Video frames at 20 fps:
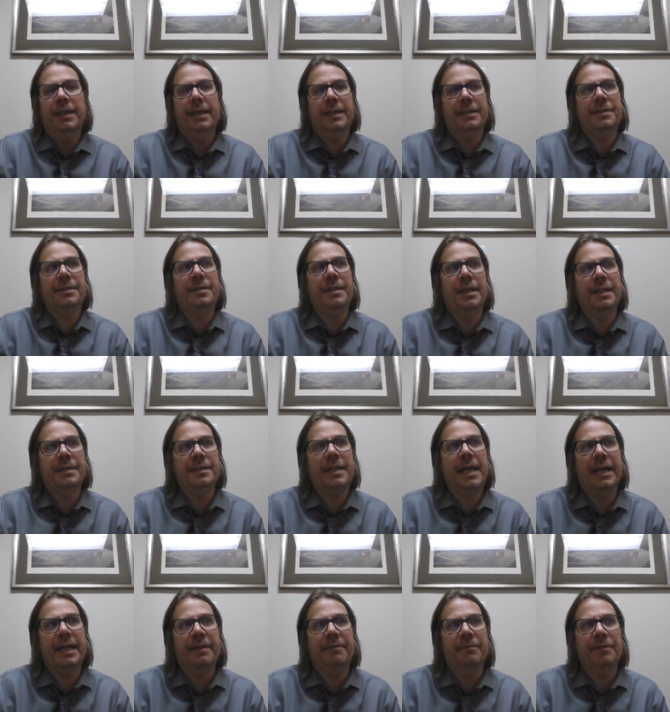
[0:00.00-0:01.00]
It's it's
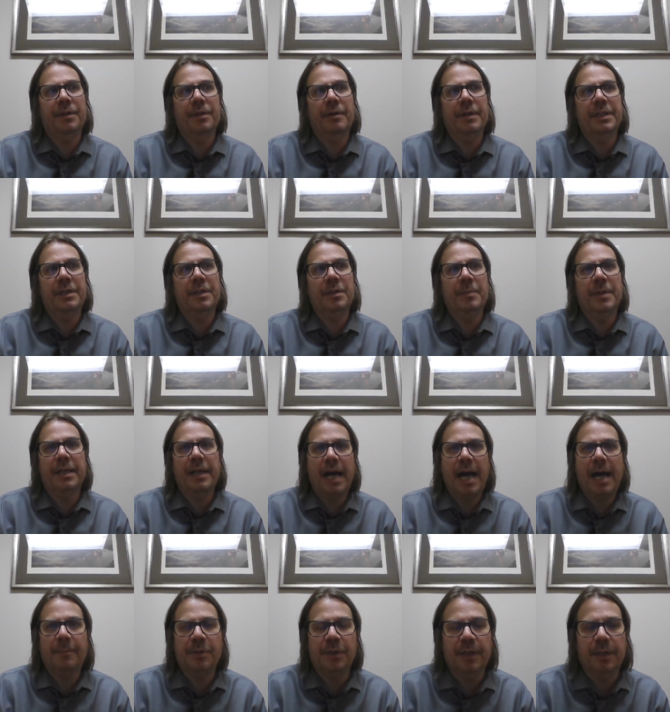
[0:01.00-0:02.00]
not even going to be an
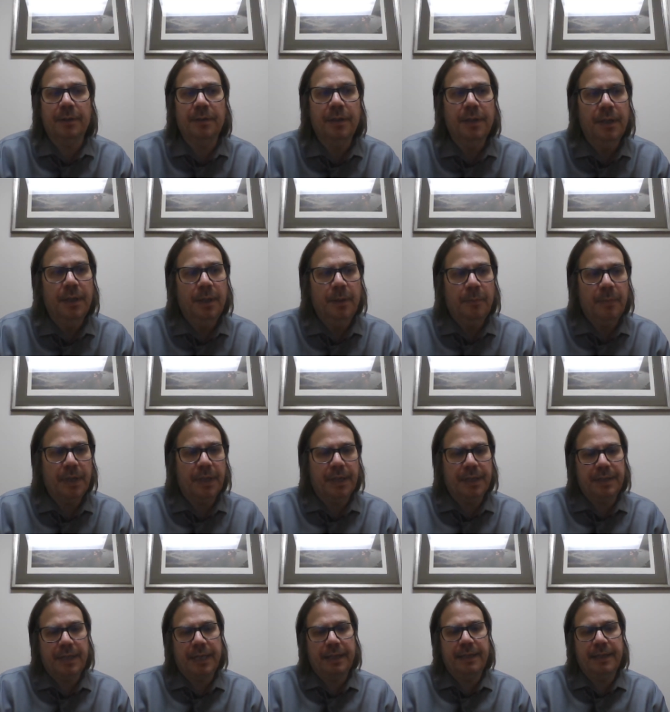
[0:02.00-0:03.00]
option
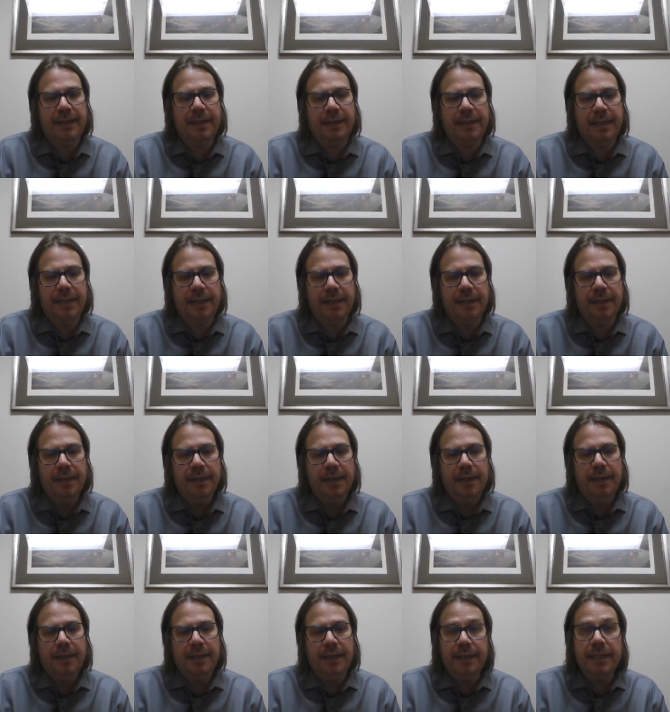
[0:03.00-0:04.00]
because I think the
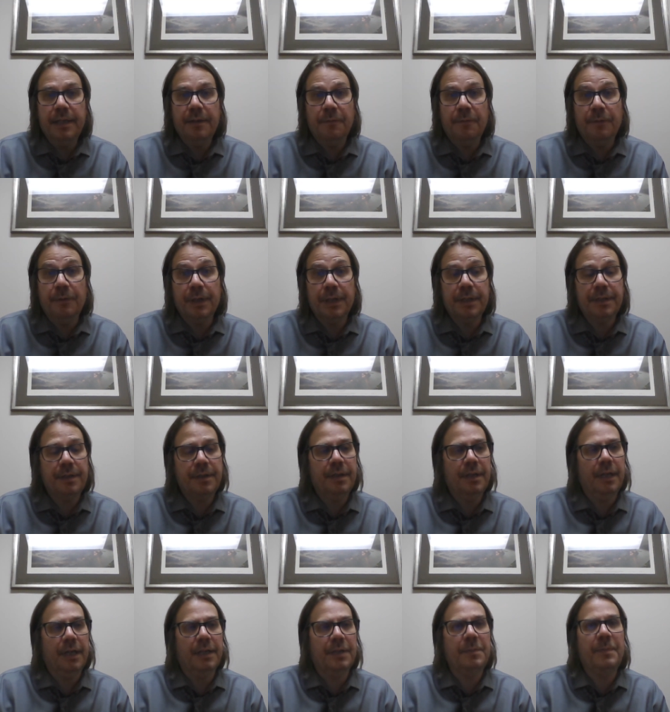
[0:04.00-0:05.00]
the need for it,
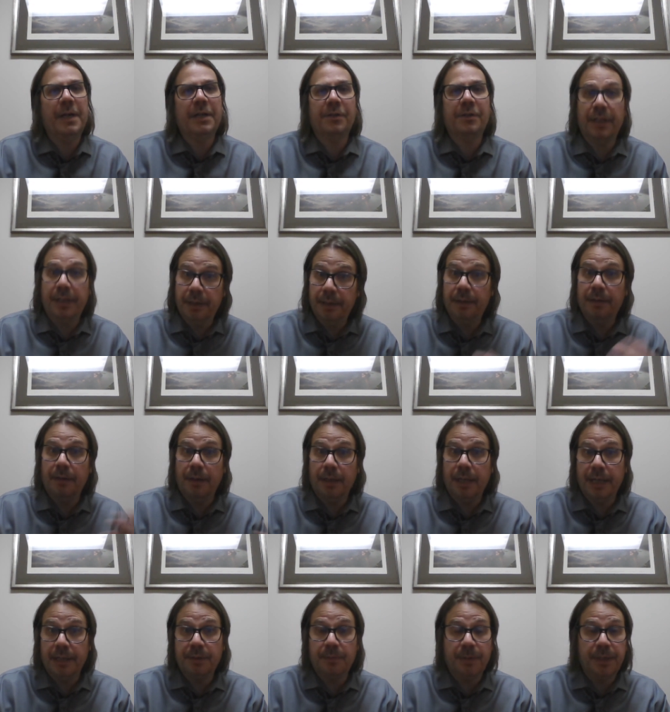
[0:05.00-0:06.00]
uh, especially
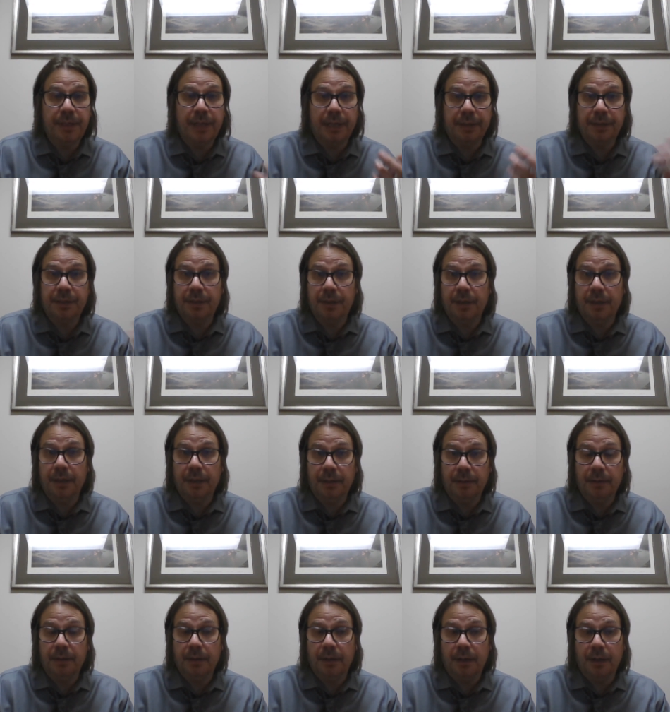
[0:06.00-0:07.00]
as we touched
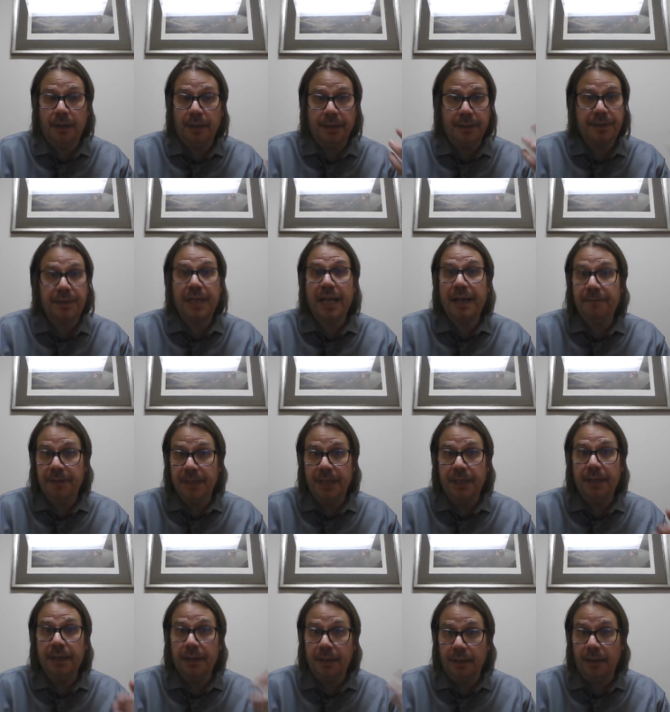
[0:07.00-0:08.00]
uh, on the
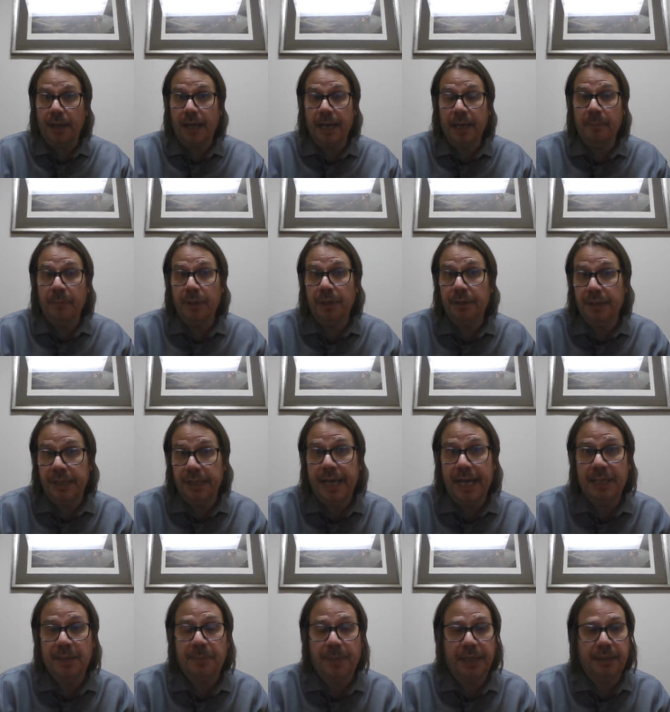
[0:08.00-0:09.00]
safety and the liability
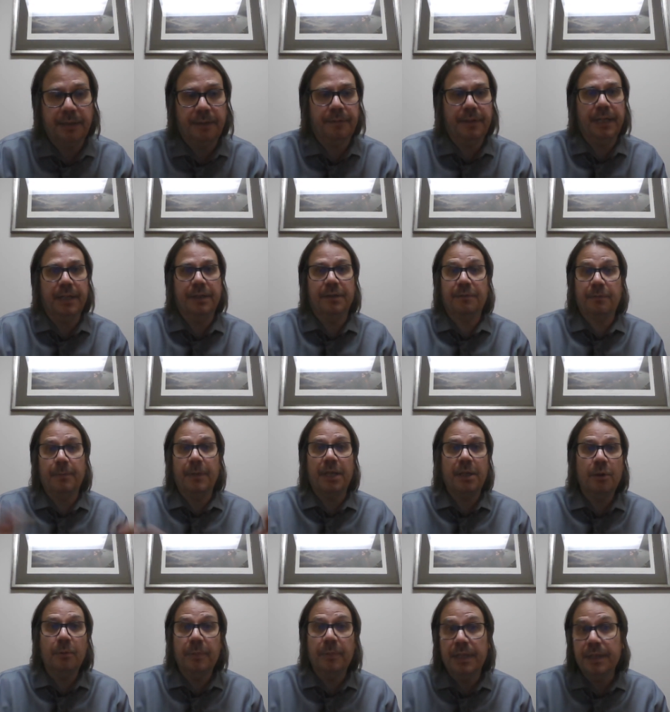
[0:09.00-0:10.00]
aspect of things from the
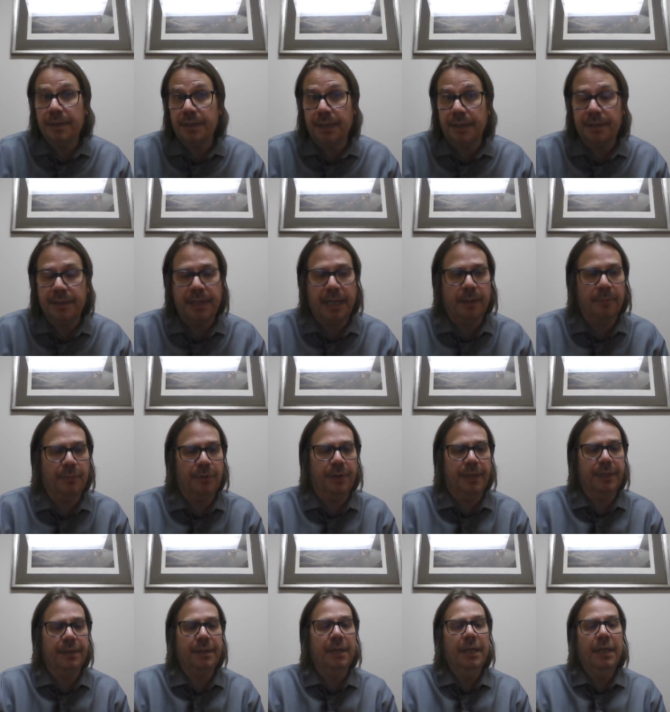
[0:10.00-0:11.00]
humanistic
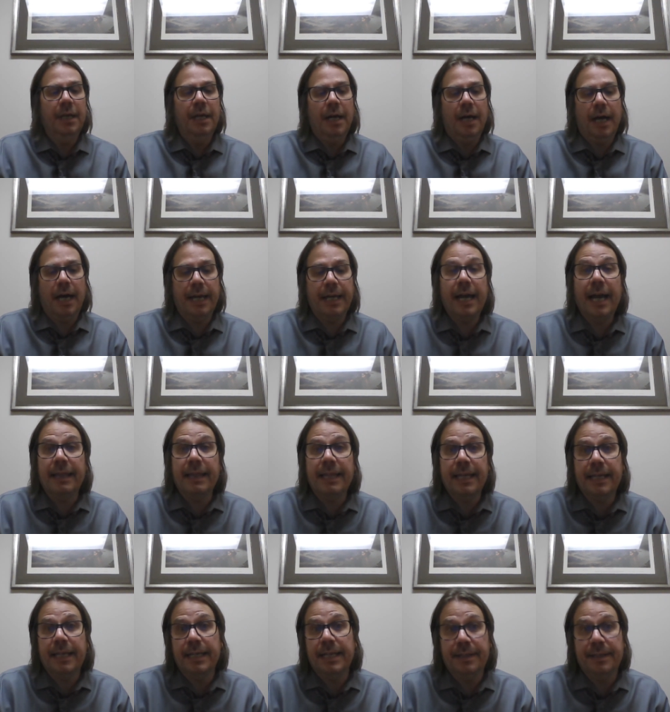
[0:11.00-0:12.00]
standpoint, I, I
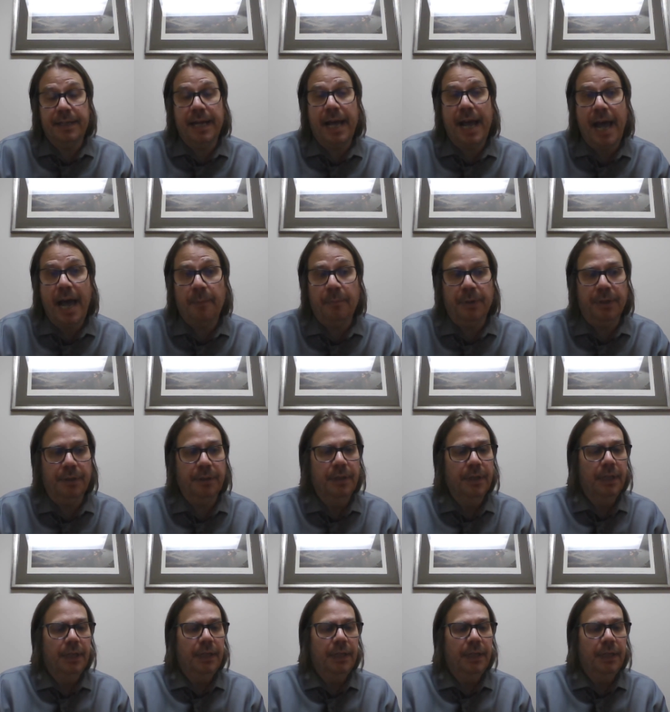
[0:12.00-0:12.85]
think it needs to happen.